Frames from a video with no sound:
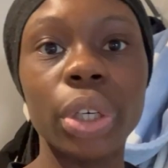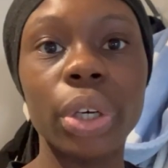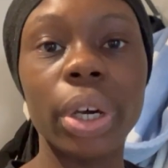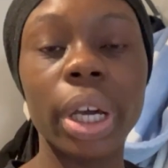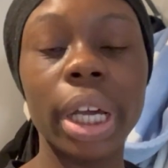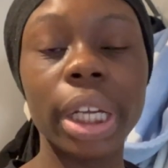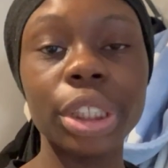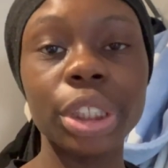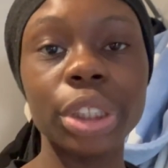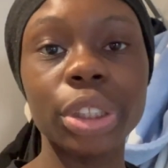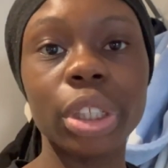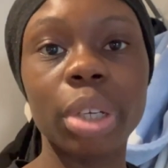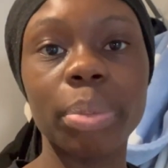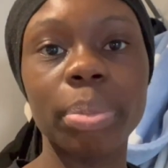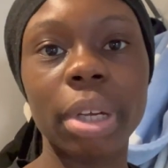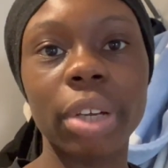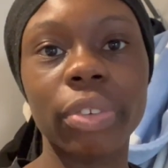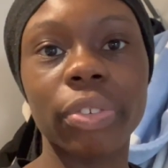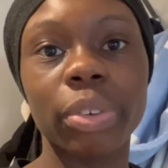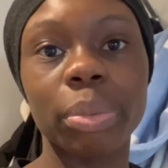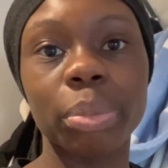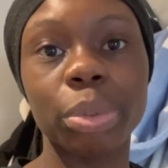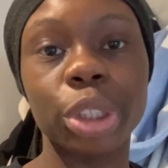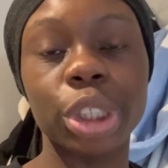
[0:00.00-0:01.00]
I just got
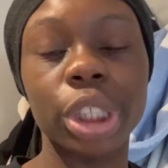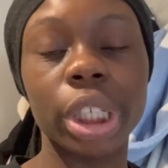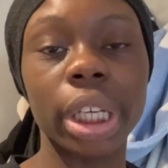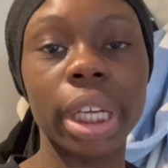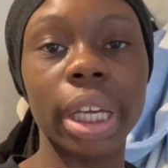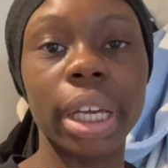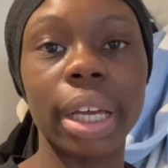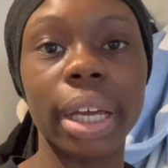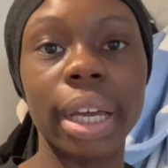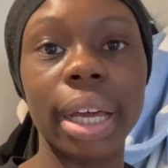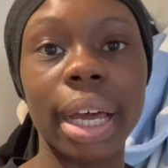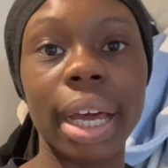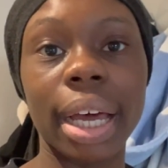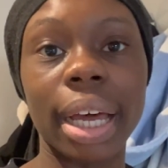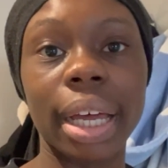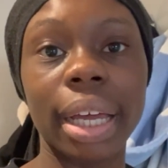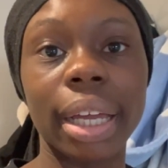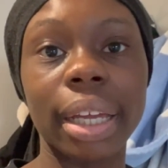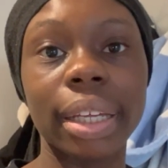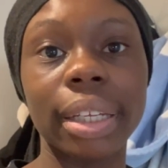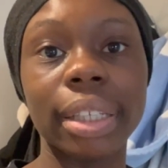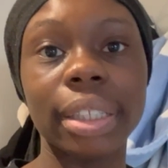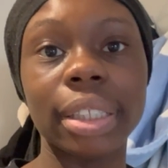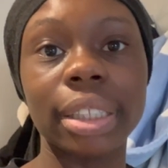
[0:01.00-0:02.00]
back from Chia
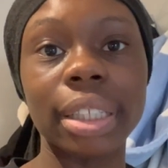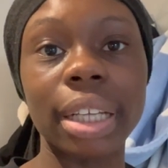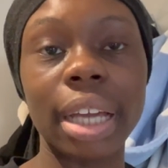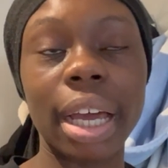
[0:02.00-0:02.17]
and